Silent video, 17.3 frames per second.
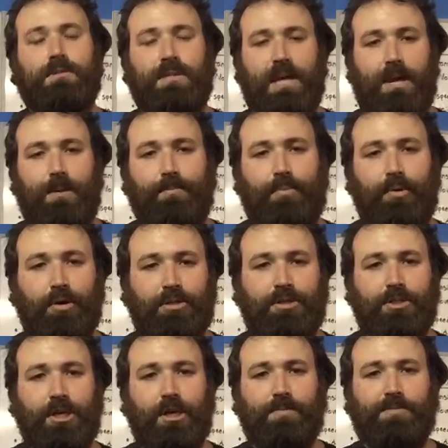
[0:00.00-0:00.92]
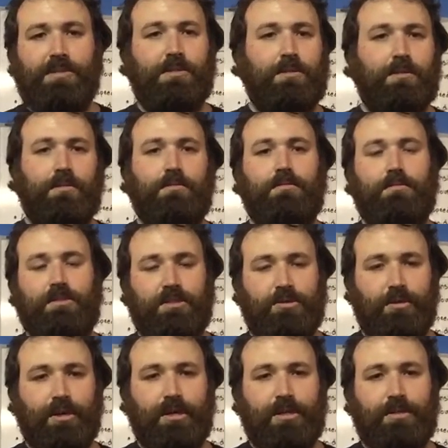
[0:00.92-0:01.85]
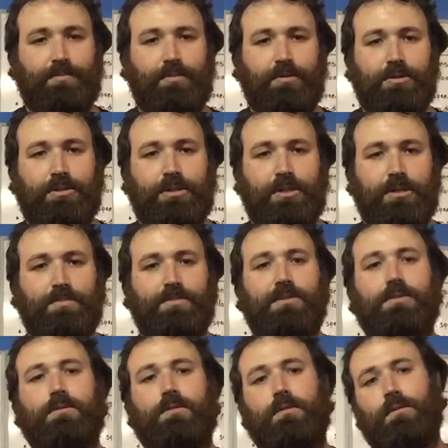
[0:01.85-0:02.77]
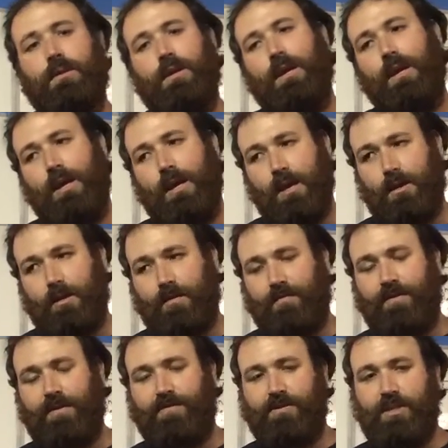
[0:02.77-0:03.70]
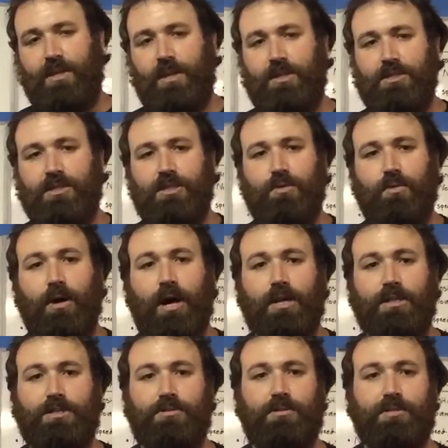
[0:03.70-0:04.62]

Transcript: 10 push-ups, strict push-ups, and 15 squats.